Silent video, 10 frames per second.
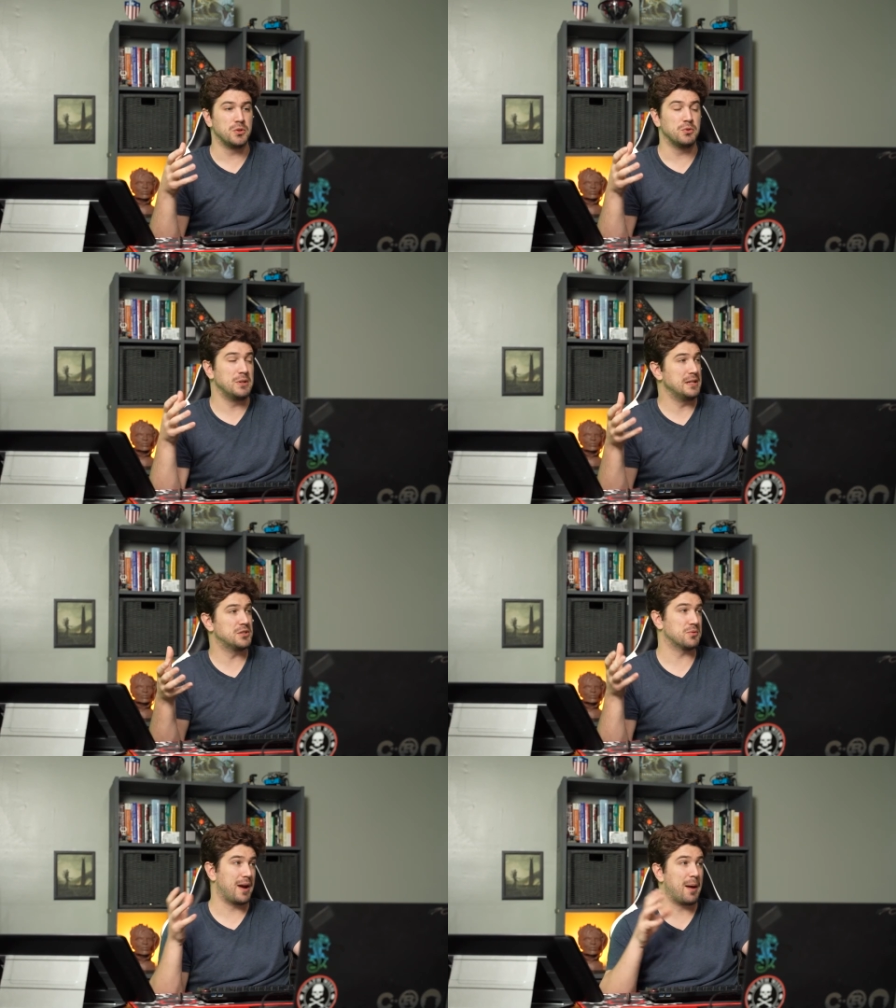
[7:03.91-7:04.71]
you need
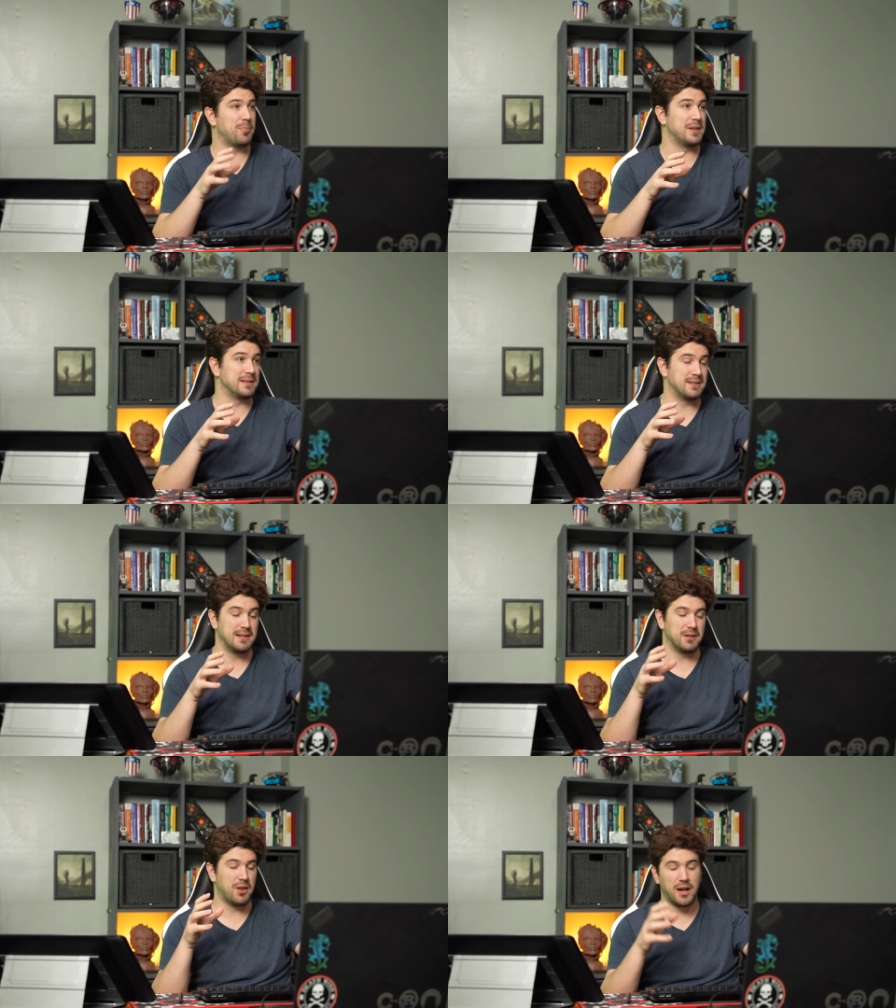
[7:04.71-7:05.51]
to wrap this
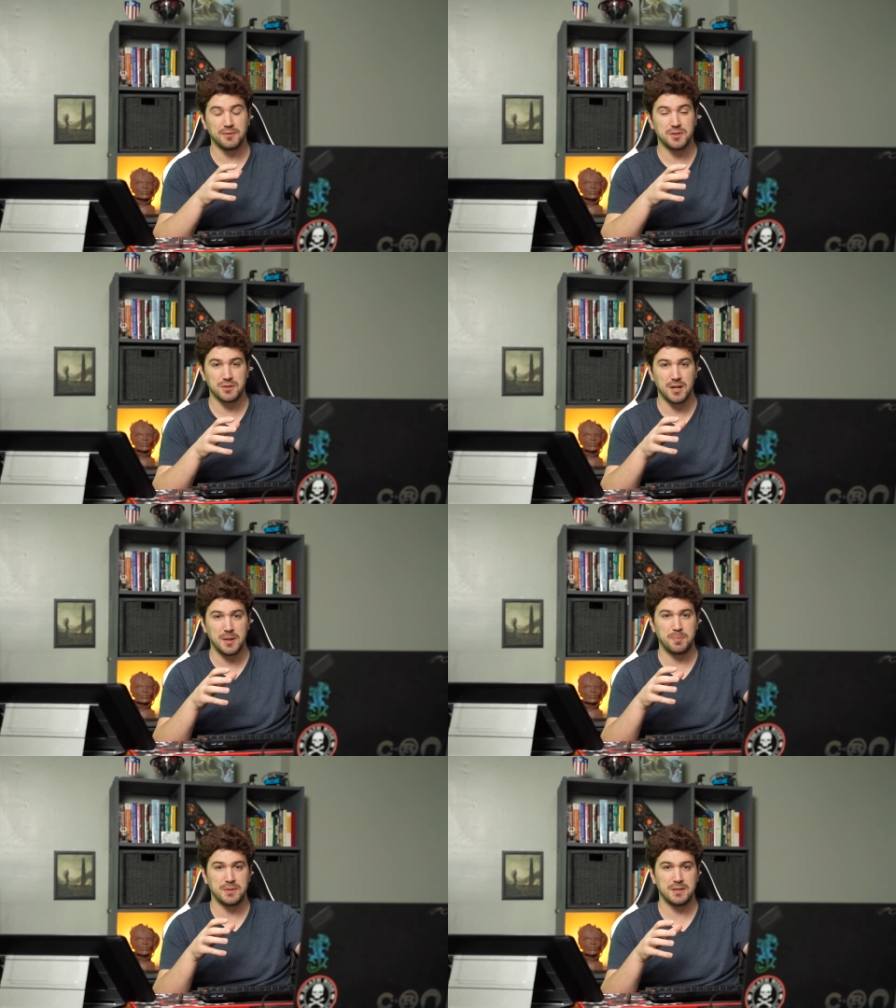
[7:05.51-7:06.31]
in a lot of
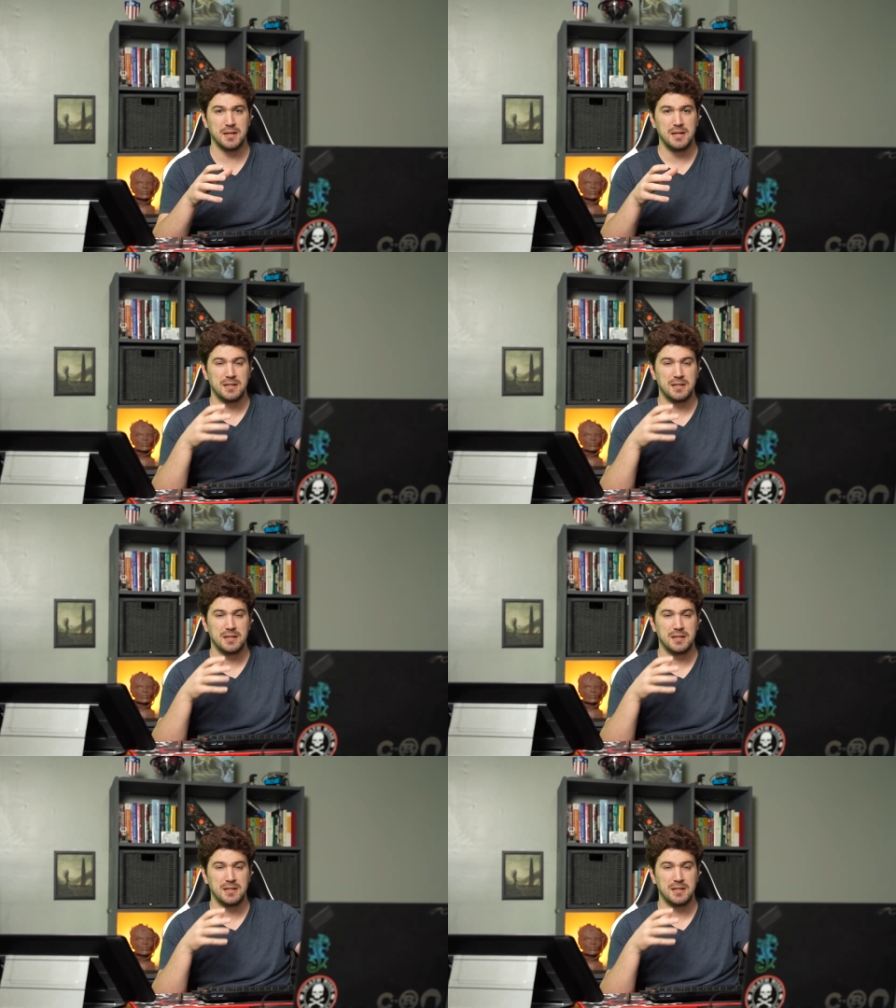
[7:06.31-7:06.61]
scripts